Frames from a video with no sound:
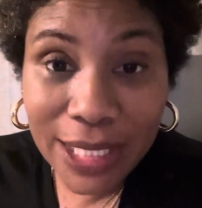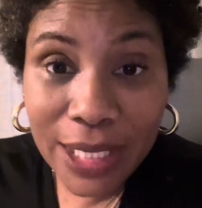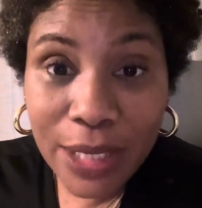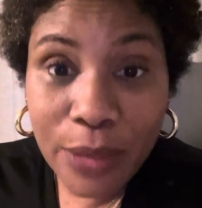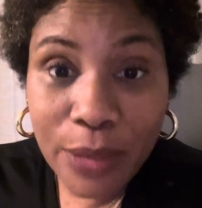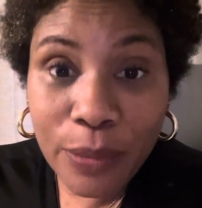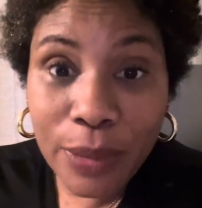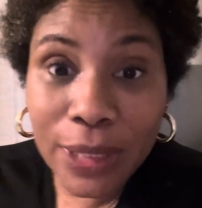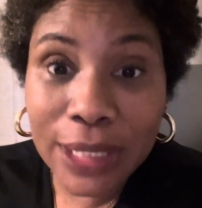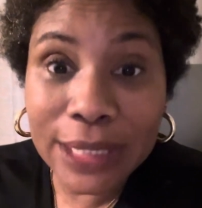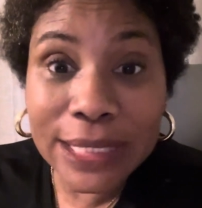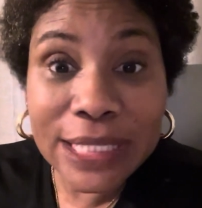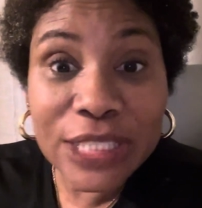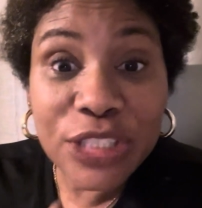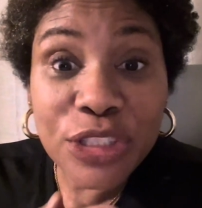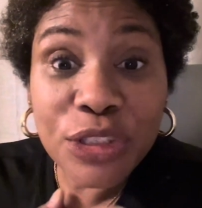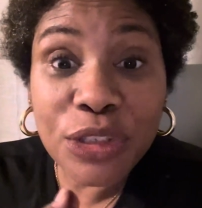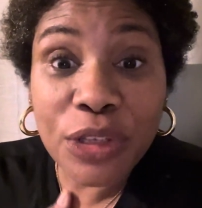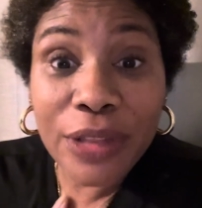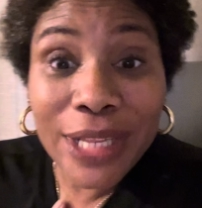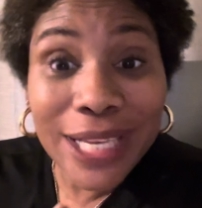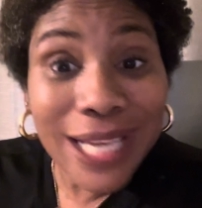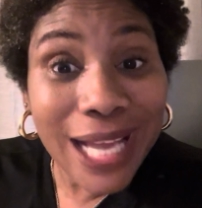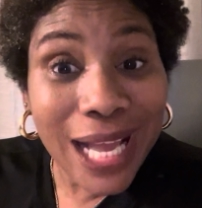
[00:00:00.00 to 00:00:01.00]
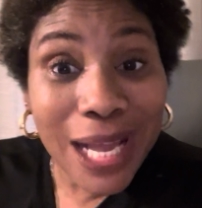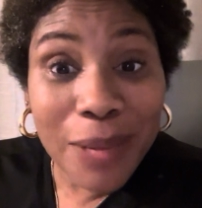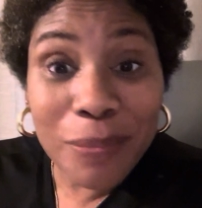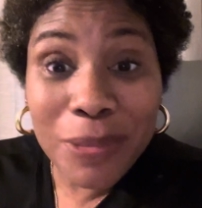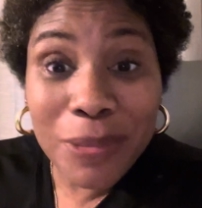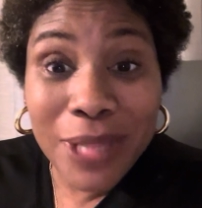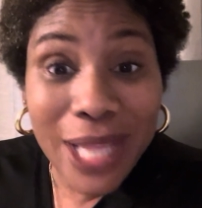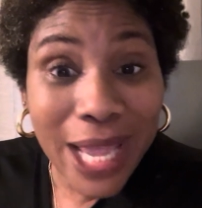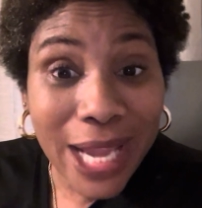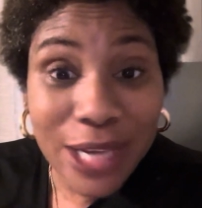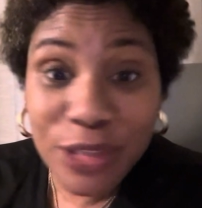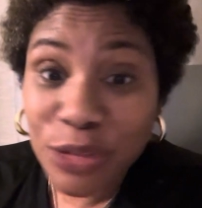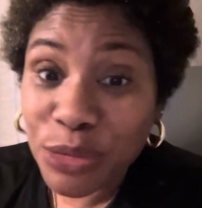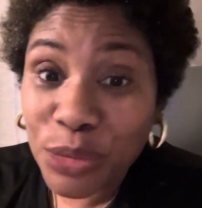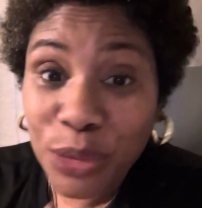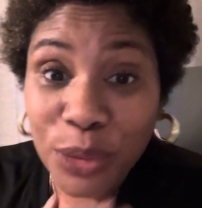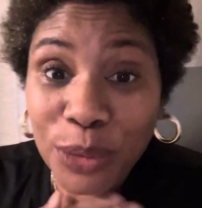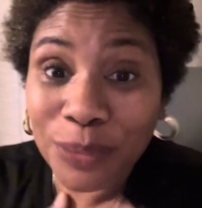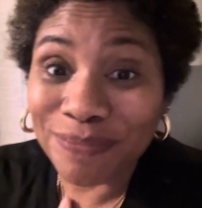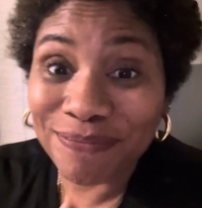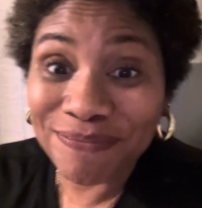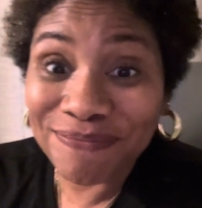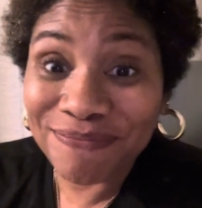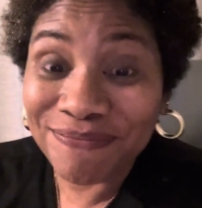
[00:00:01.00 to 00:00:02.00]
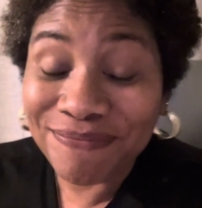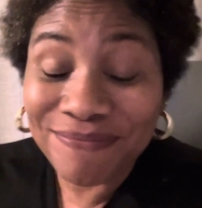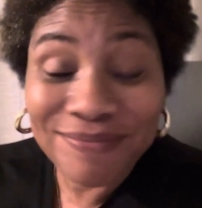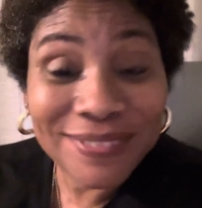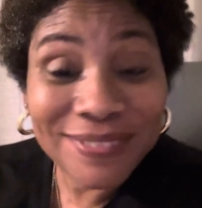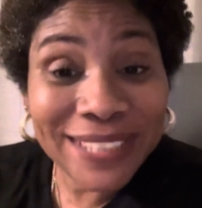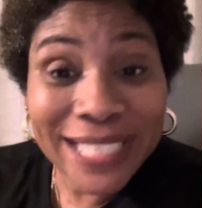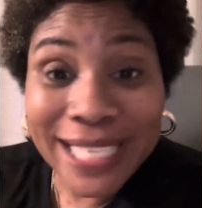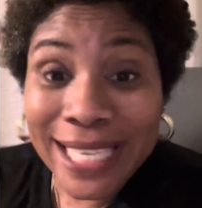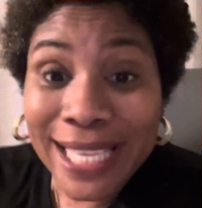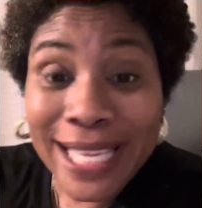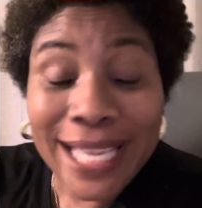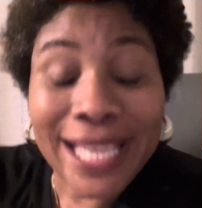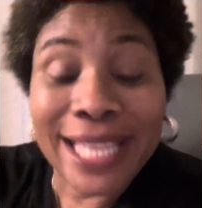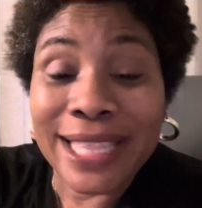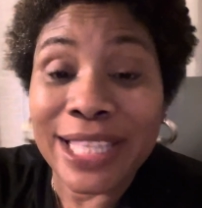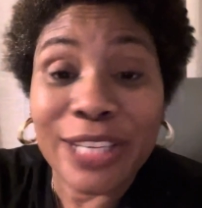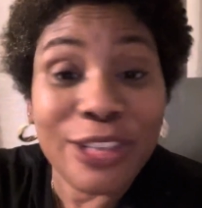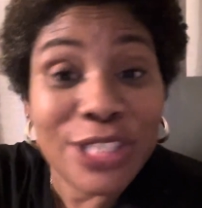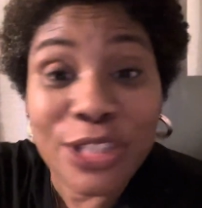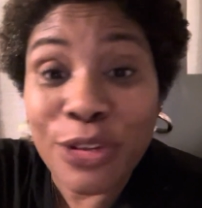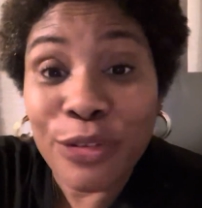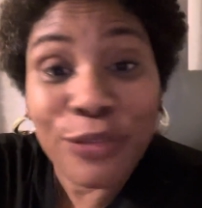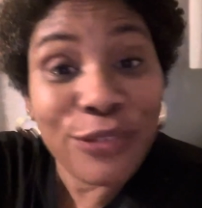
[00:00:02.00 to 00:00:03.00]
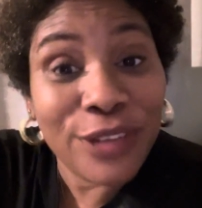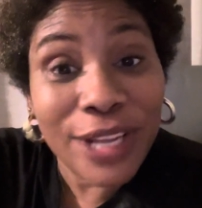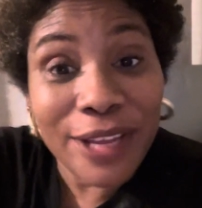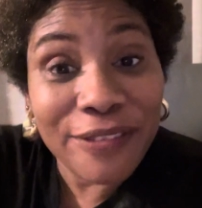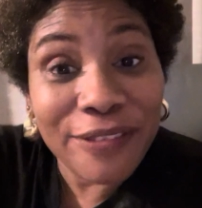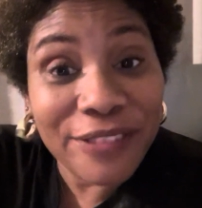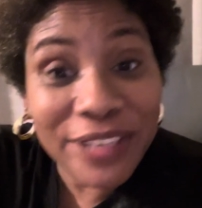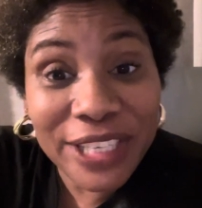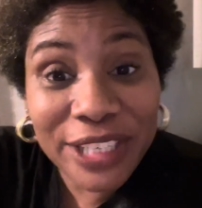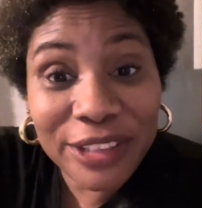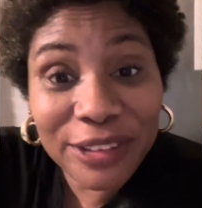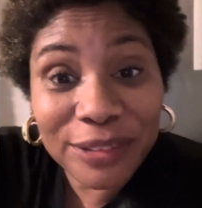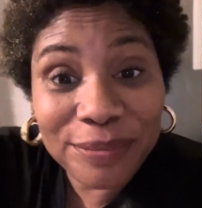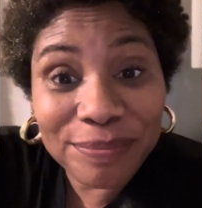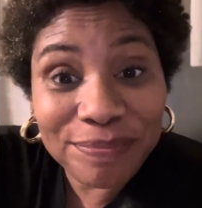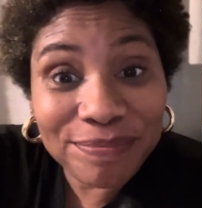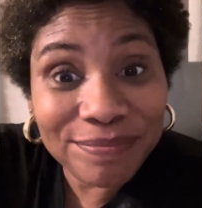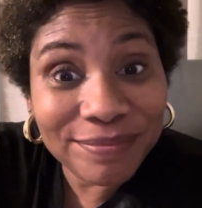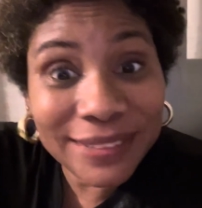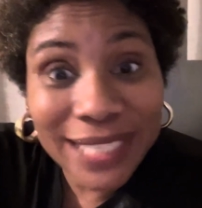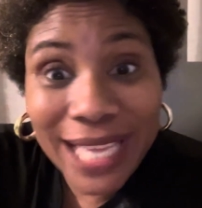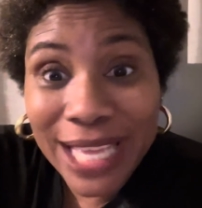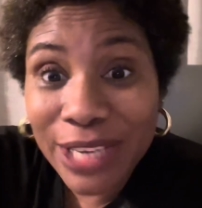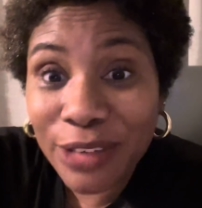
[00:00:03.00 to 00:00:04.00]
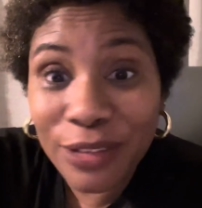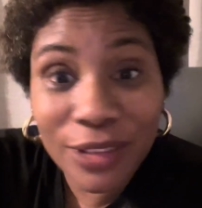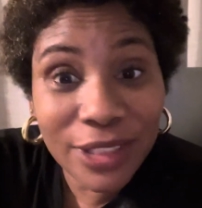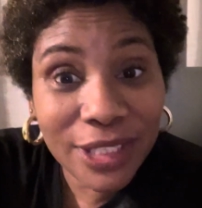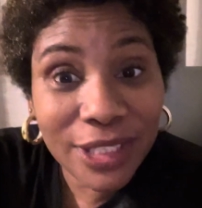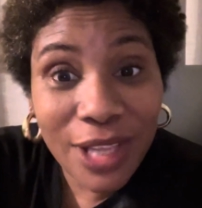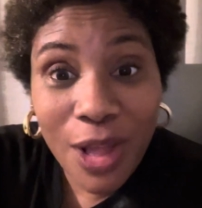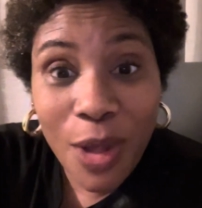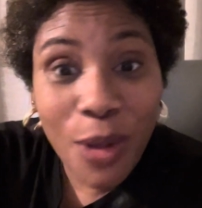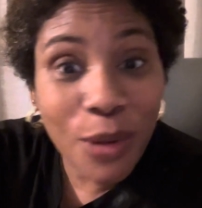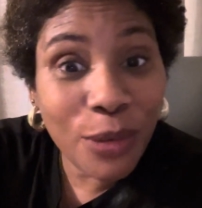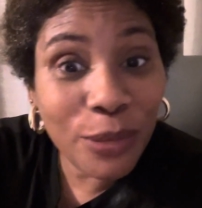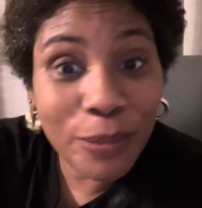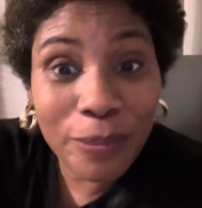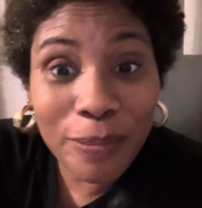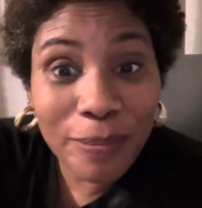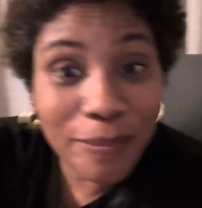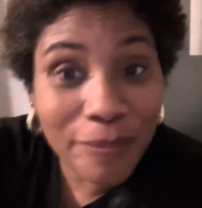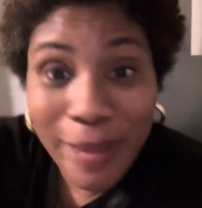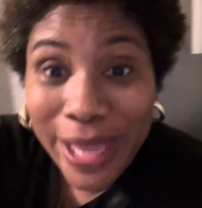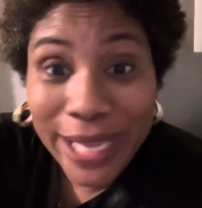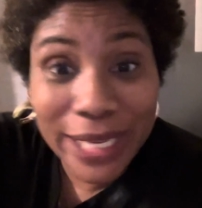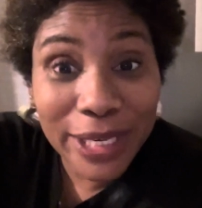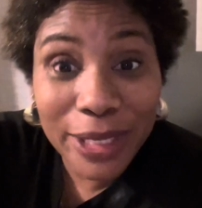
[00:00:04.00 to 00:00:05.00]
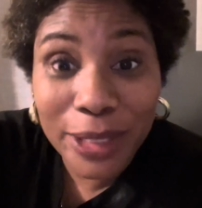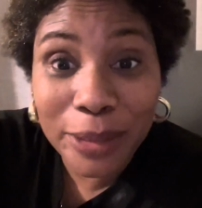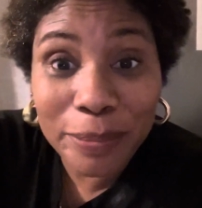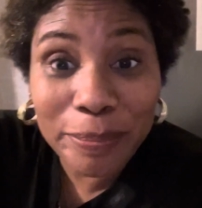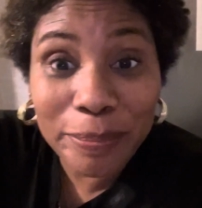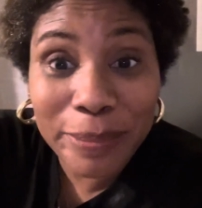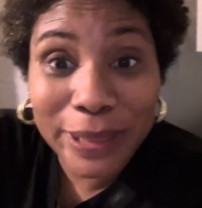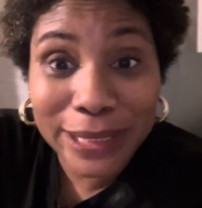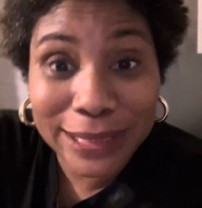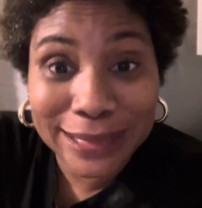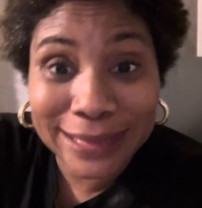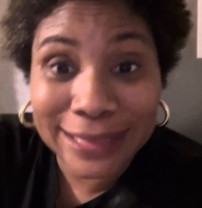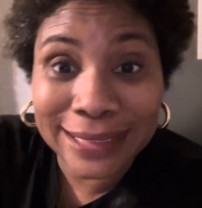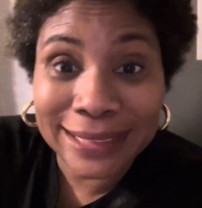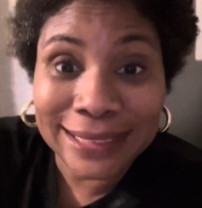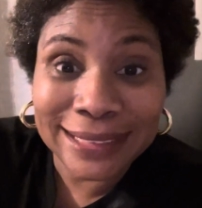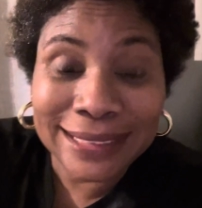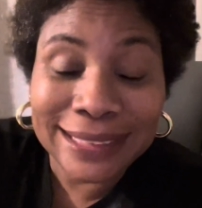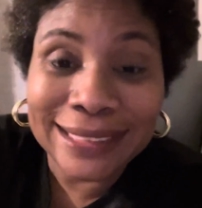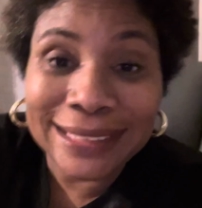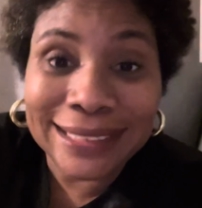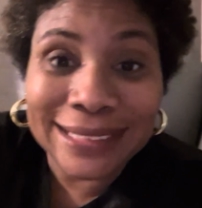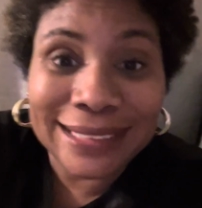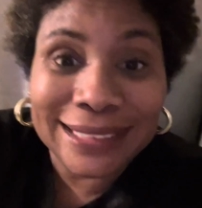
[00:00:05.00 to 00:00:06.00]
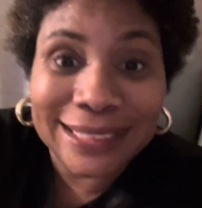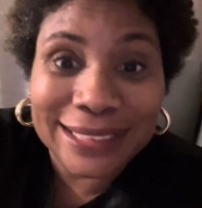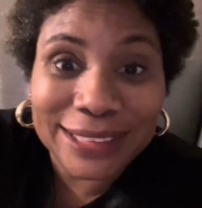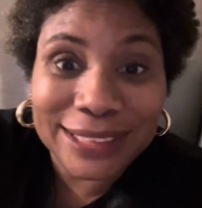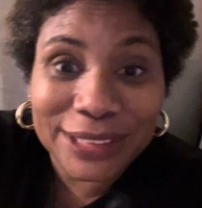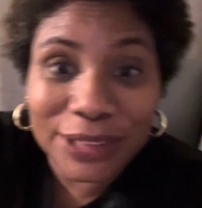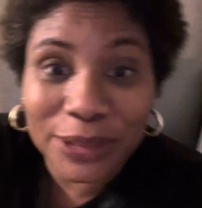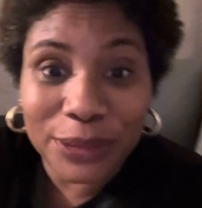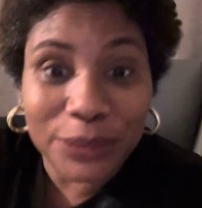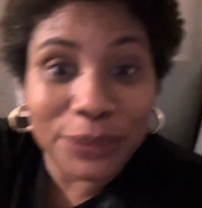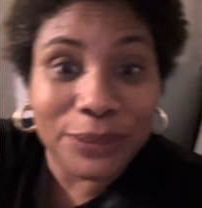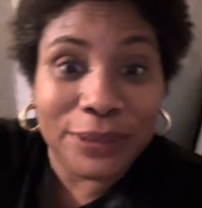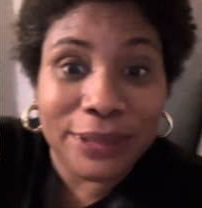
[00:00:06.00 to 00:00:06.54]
Well, at least you know that I'm natural. There's no fluff here. I don't look all made up and, you know,